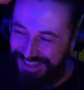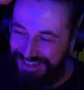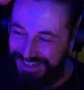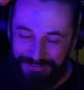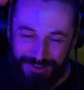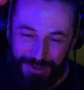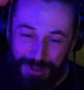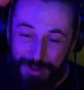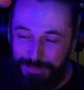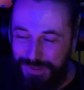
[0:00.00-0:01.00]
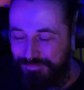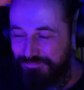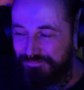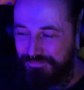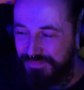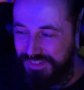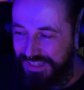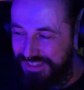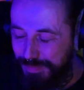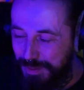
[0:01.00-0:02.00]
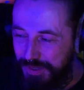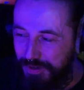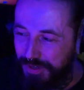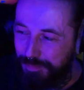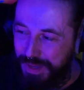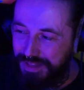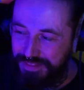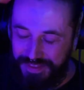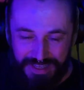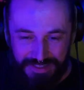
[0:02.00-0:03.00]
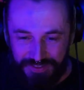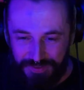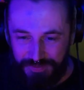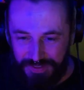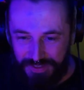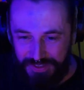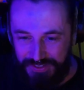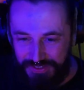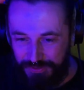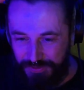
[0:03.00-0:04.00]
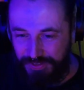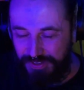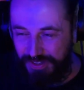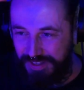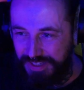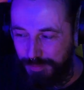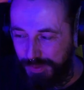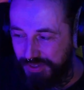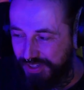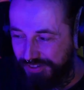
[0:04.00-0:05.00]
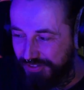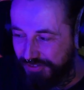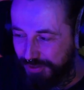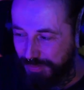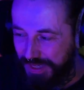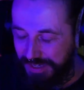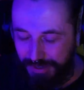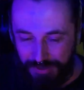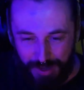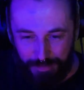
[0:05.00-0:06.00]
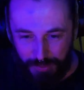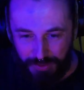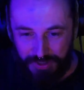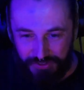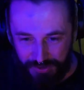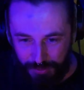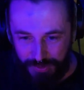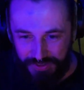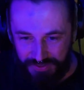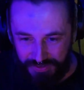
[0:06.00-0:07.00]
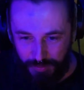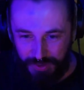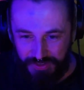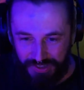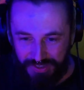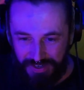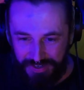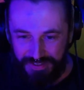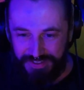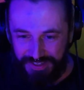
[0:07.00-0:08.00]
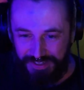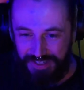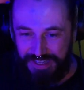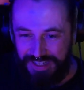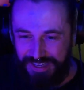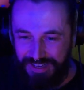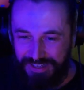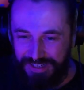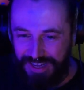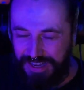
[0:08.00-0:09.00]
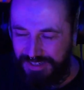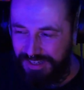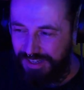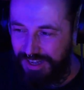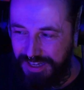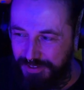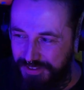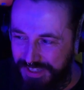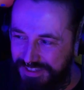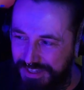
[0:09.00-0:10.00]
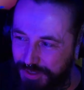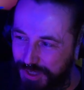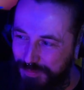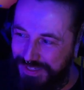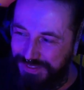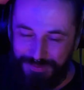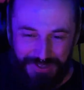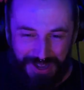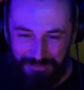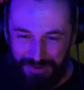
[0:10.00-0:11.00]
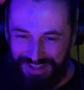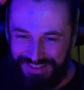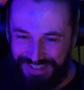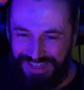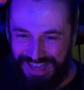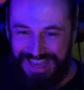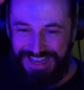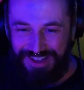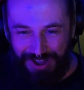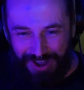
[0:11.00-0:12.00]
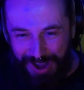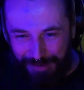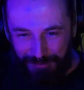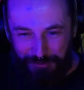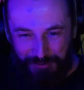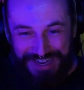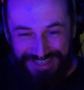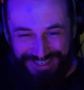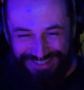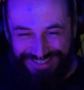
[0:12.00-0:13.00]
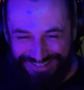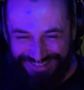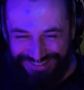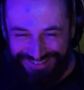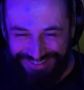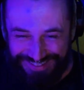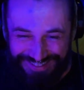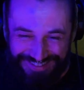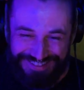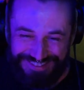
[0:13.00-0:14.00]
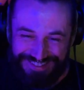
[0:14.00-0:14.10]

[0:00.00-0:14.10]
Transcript: that'll ever go, but that's maybe not a bad thing to because you. I think a musician should be a little humble and should always want to learn. So, like, I don't think there's ever going to be some time when I think, "Hey, I'm great," because